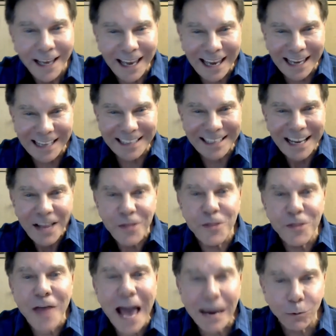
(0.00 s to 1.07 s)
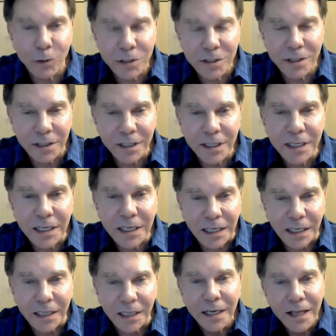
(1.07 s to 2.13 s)
And that was the
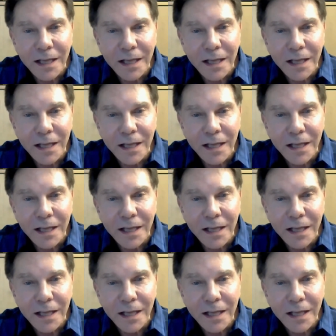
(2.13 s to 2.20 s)
key.